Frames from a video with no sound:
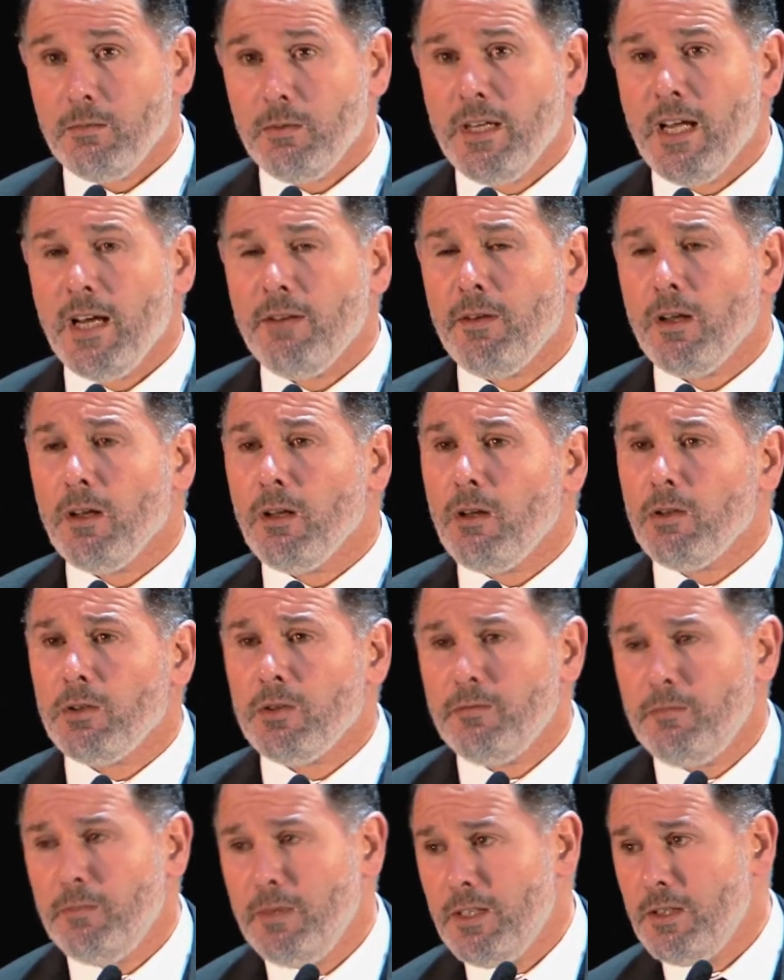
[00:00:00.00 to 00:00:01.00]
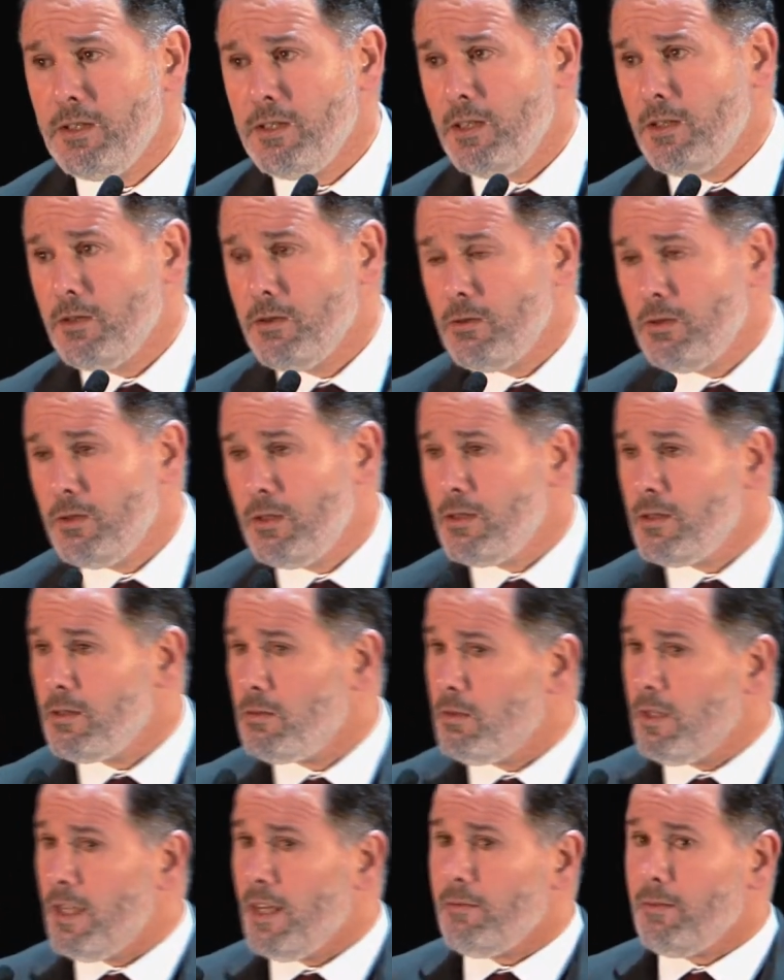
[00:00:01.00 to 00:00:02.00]
We have a lot of PhD
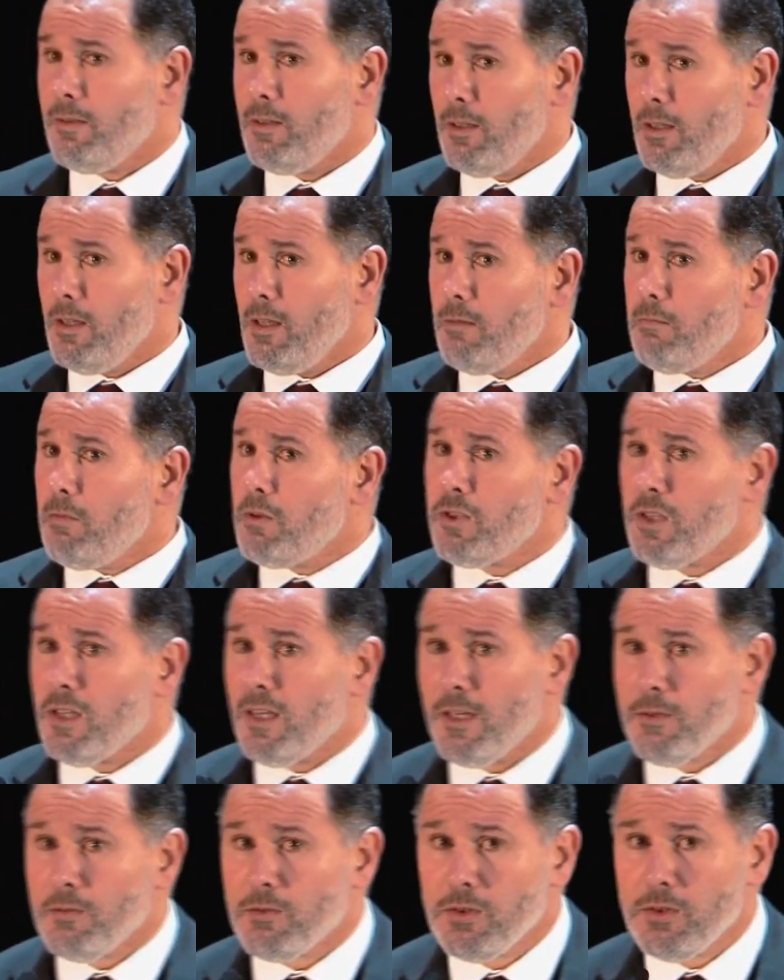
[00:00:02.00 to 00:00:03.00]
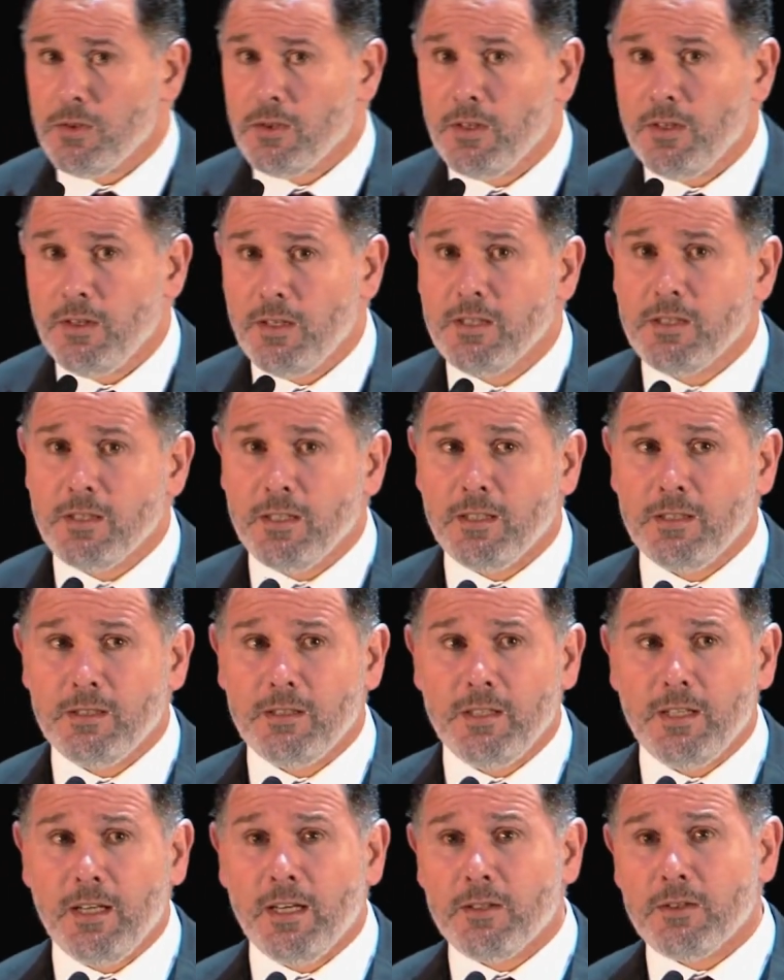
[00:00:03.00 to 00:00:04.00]
students, we have postgraduate students in this
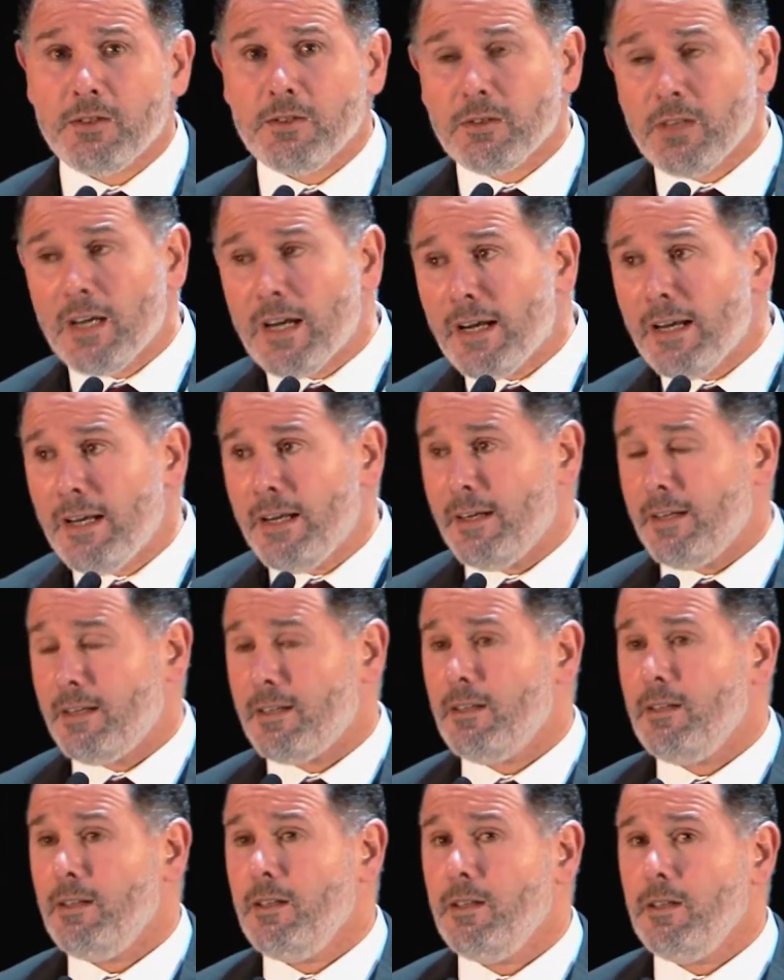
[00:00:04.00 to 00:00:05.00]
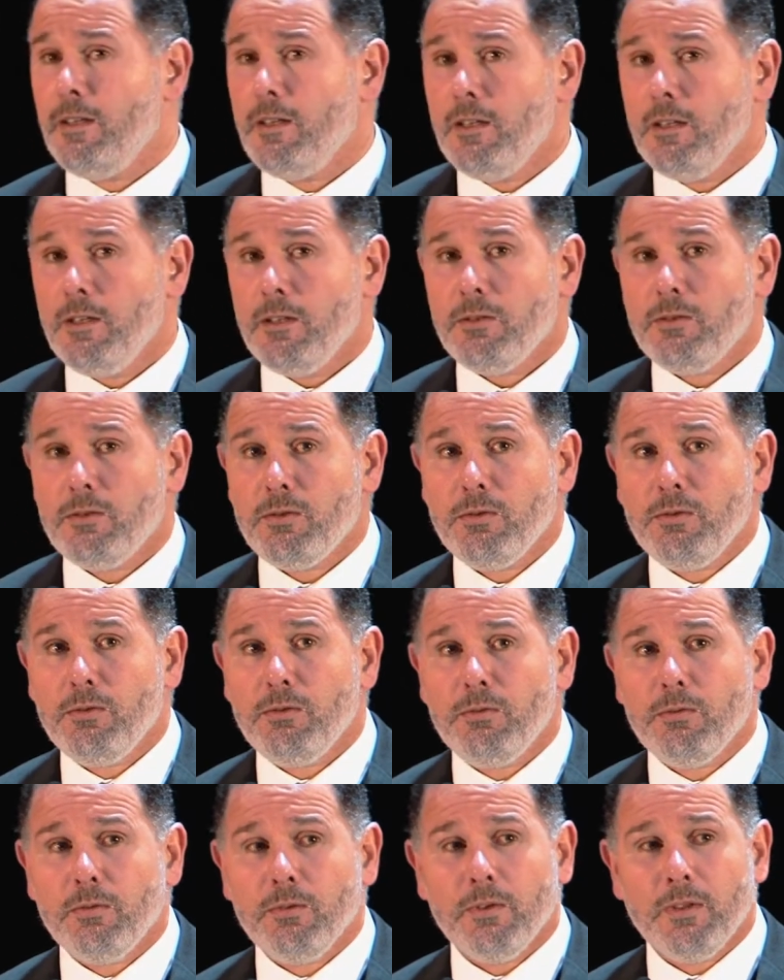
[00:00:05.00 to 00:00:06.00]
country are struggling
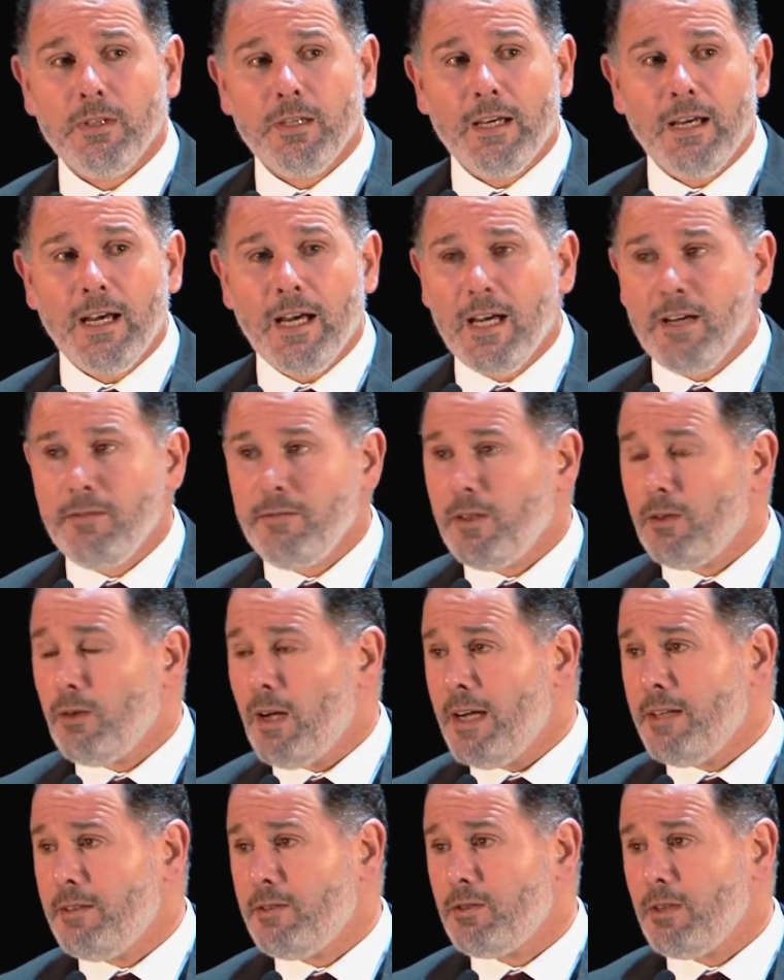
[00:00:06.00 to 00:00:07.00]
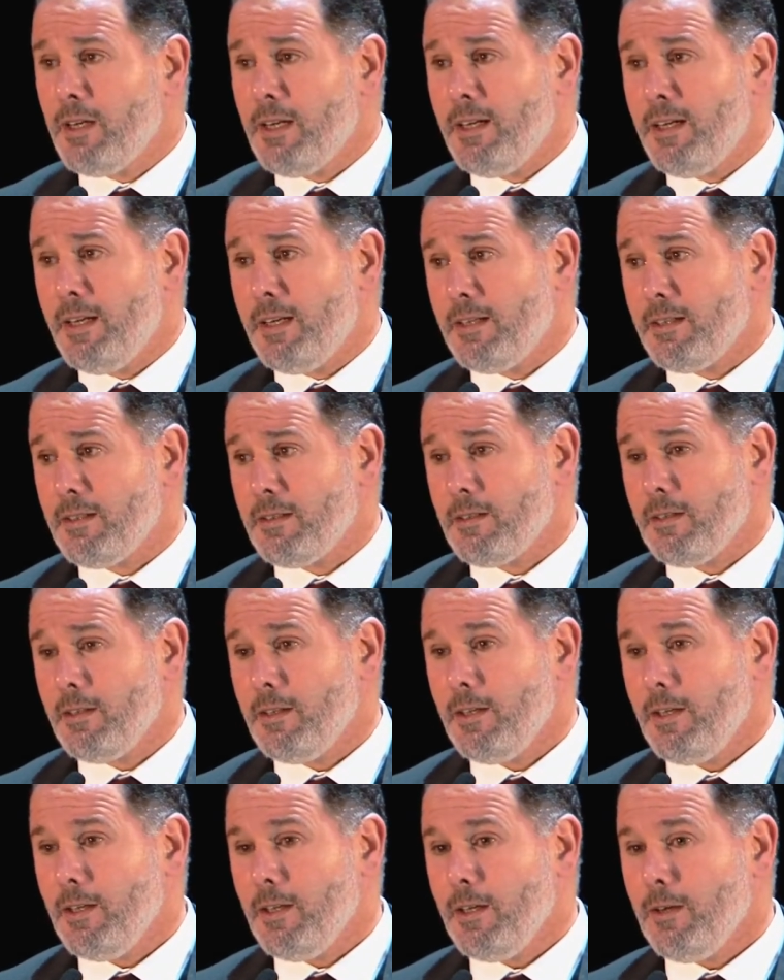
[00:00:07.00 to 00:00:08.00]
to have the right training
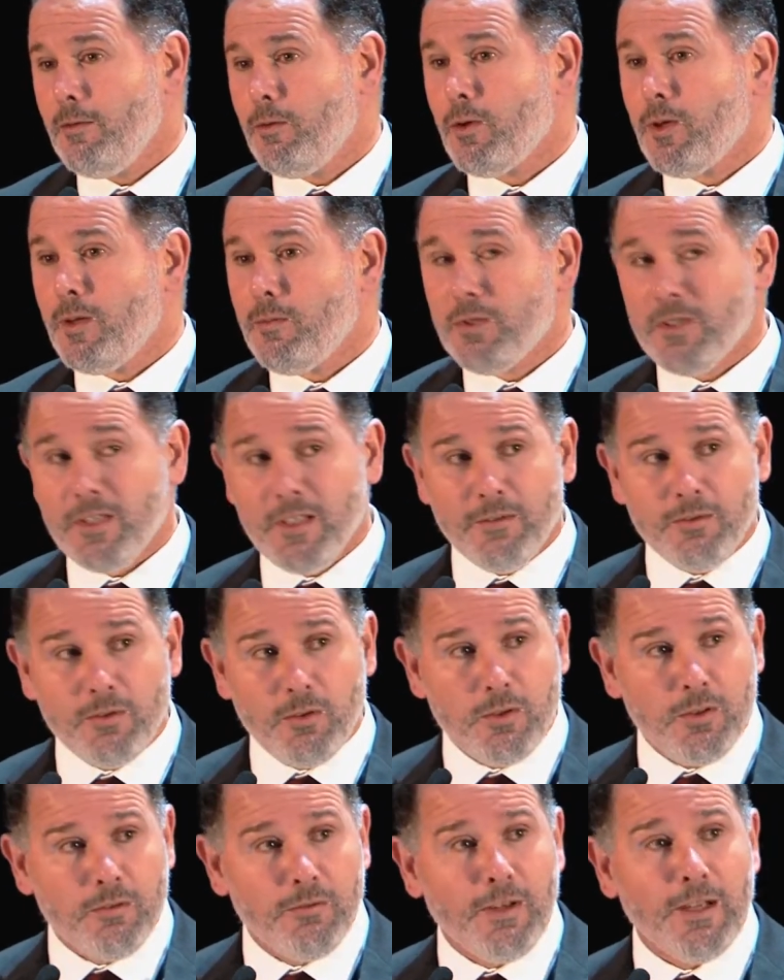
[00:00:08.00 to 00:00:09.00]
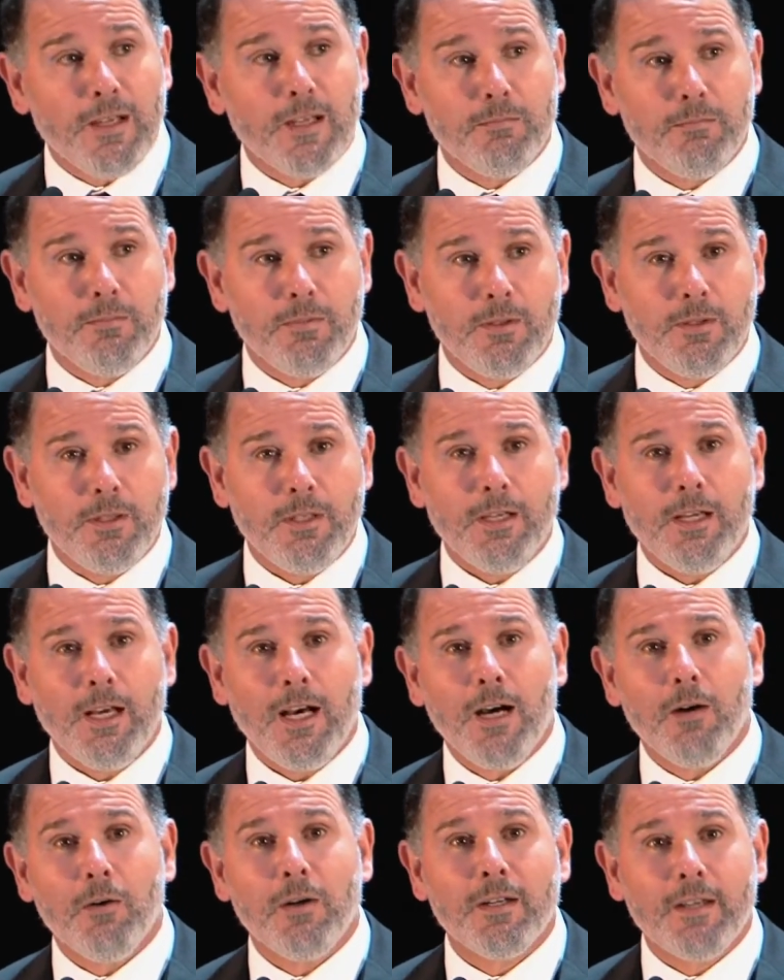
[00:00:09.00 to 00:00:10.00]
for themselves to develop
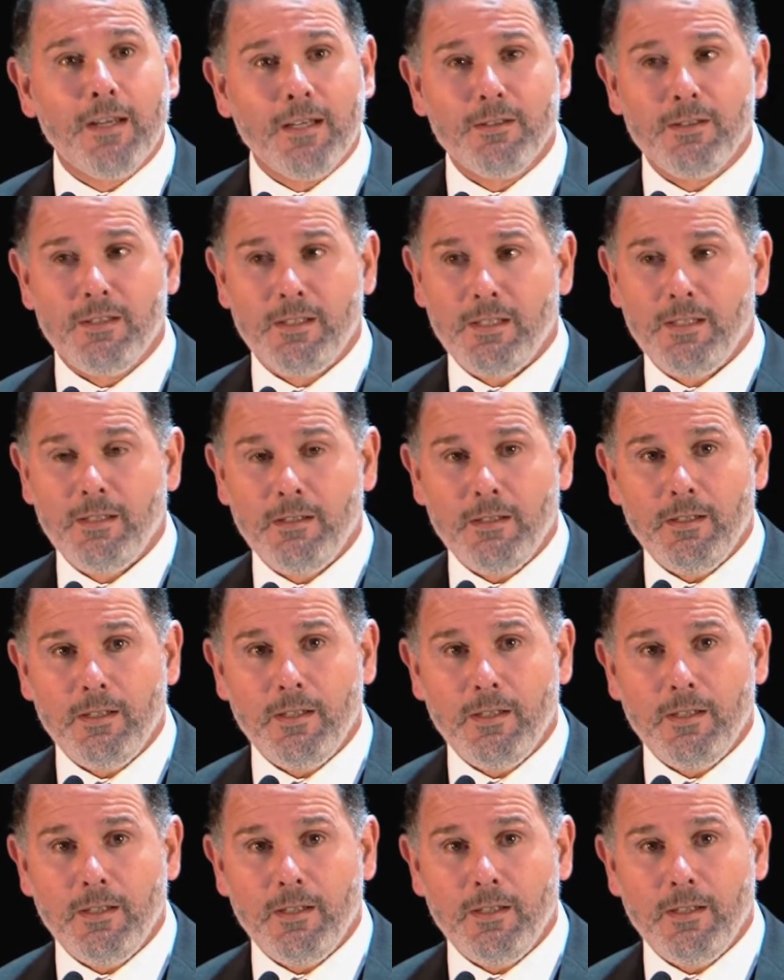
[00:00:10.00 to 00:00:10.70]
our country,